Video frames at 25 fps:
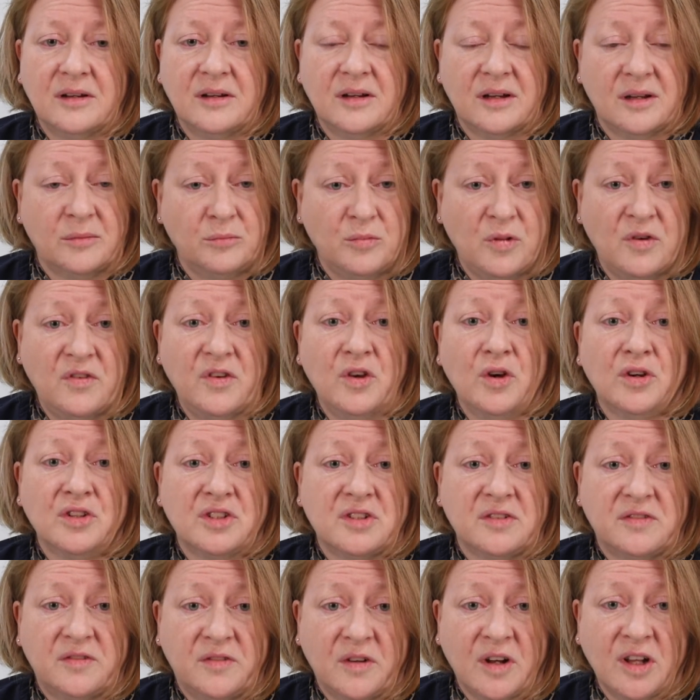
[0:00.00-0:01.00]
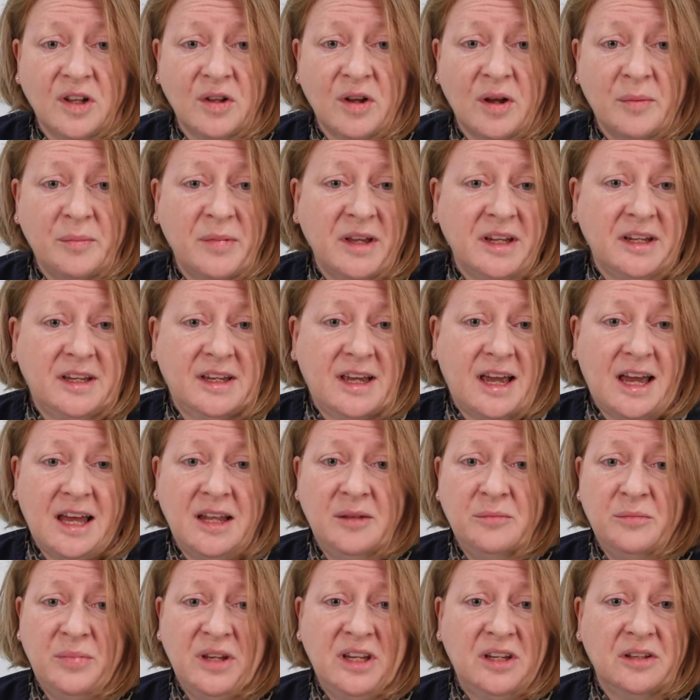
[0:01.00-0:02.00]
Moving on to follow-up, it
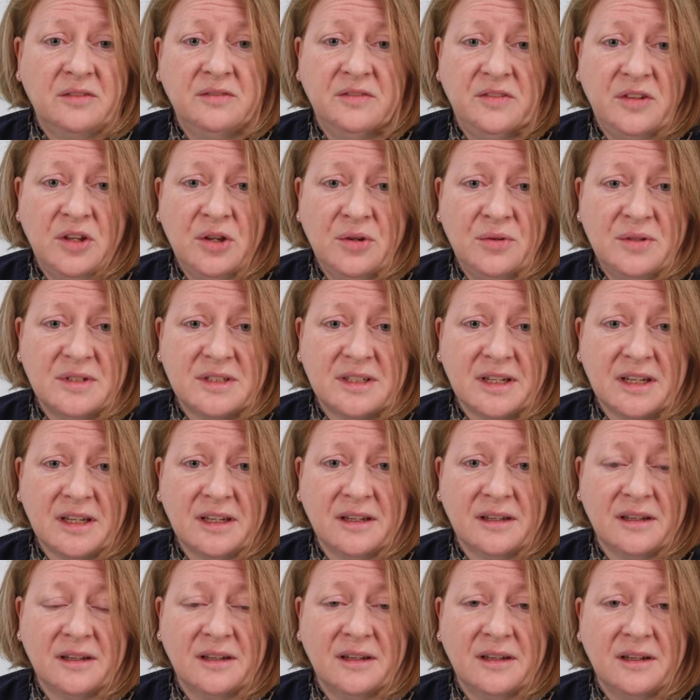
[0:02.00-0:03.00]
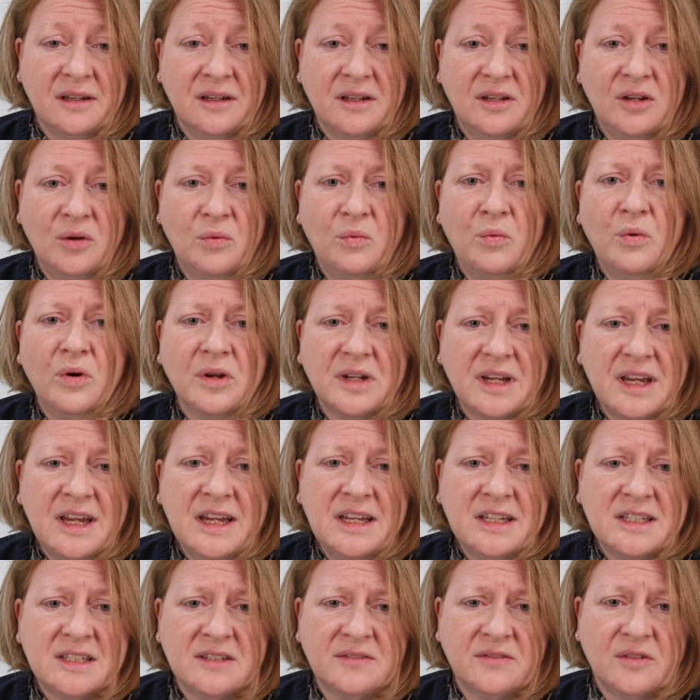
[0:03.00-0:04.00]
can be confusing. What
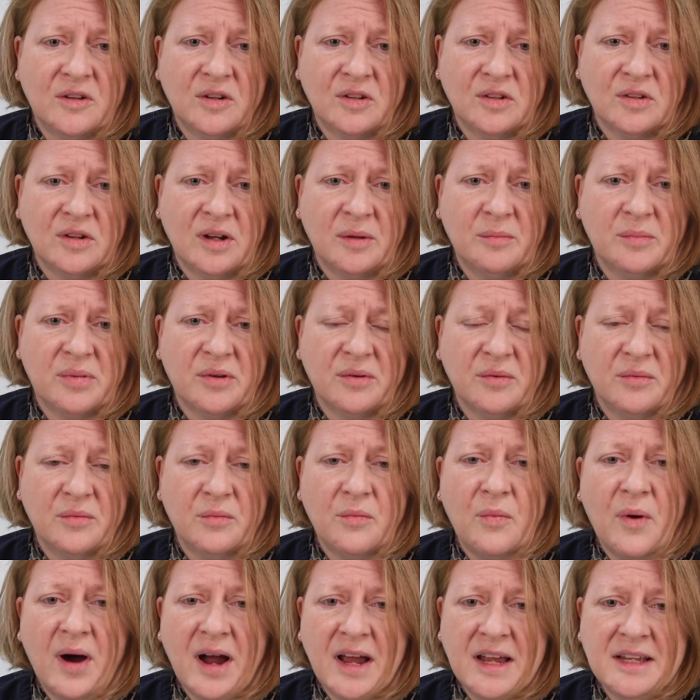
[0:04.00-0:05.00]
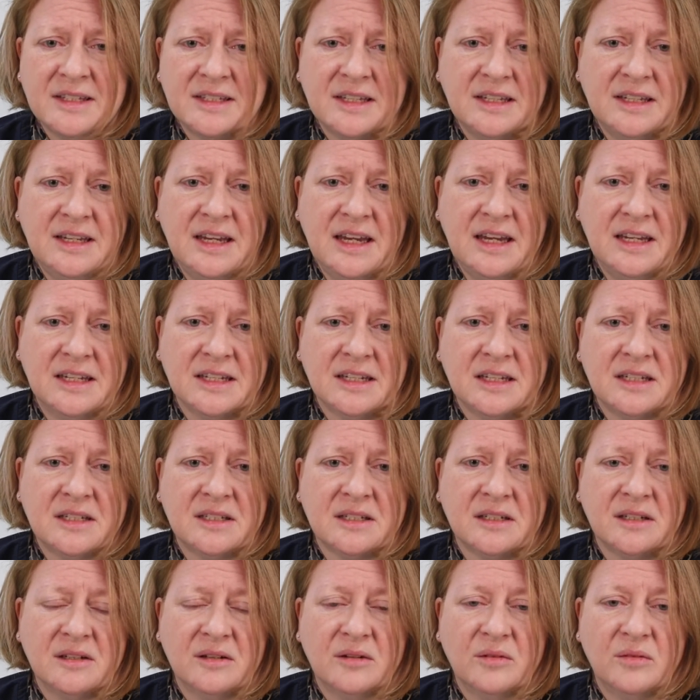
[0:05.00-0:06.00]
is follow-up? Why is it needed?
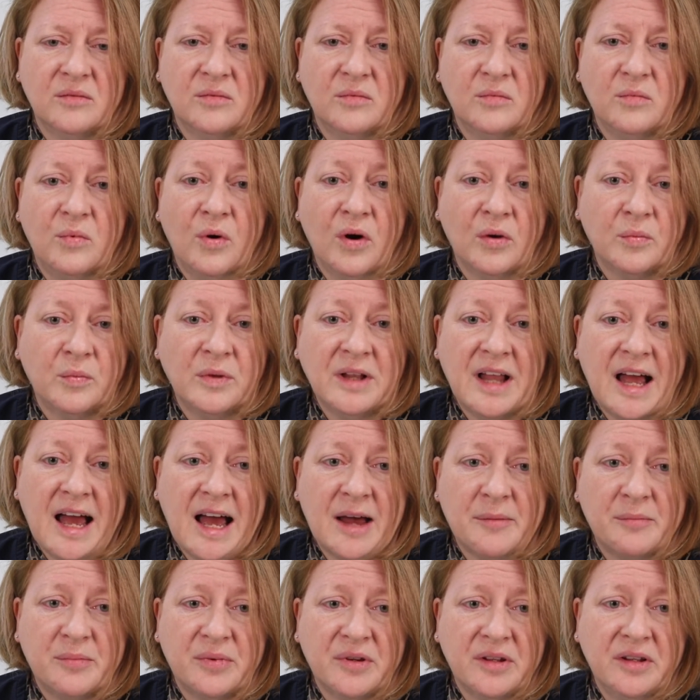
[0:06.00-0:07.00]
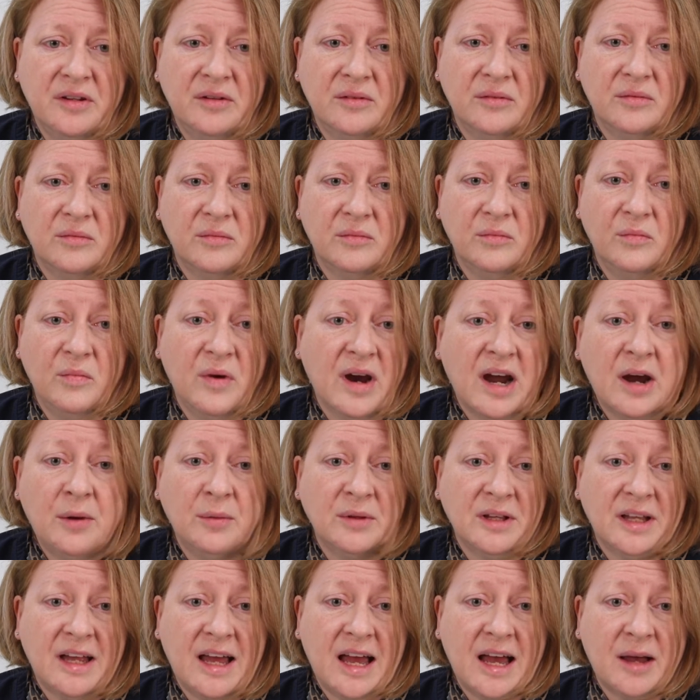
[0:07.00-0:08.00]
What will happen? Where
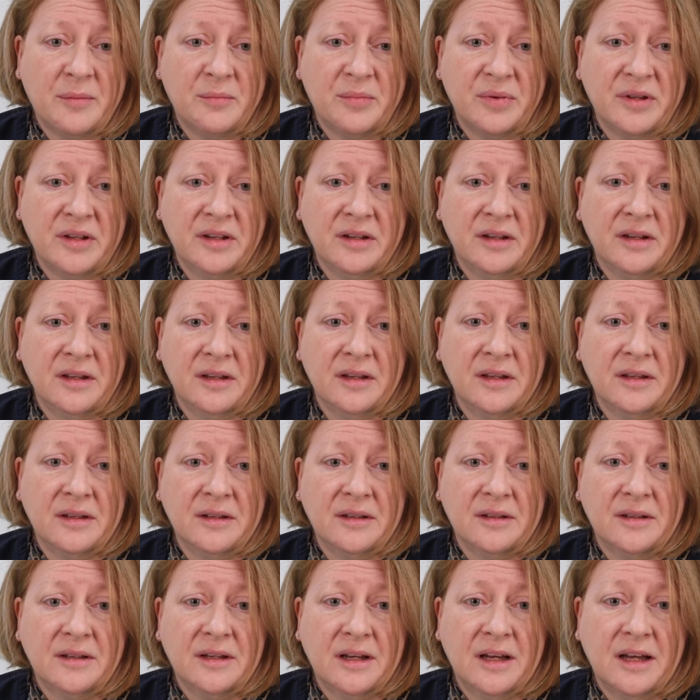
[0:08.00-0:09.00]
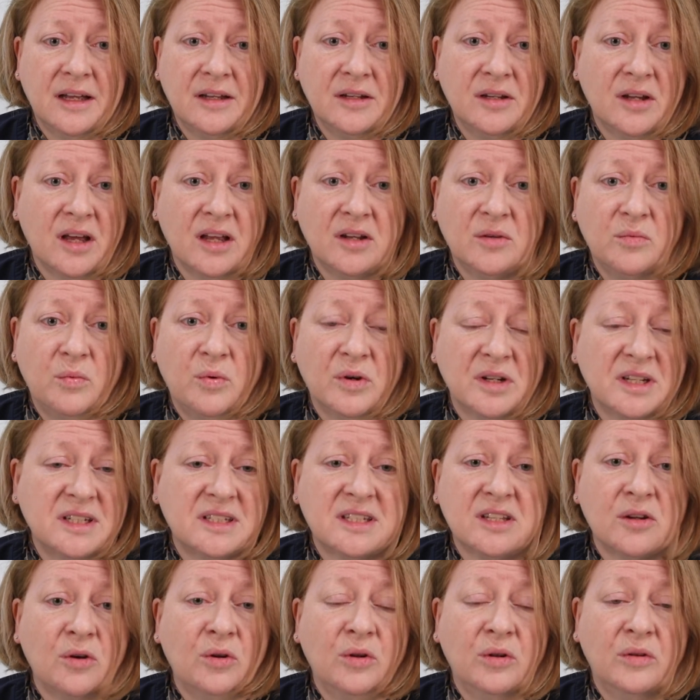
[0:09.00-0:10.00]
will it happen? And what is
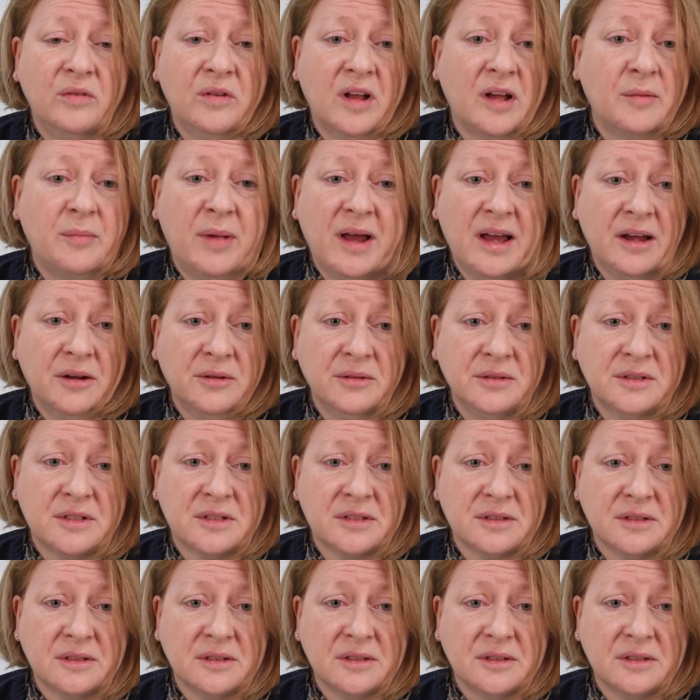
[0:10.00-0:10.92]
it all about?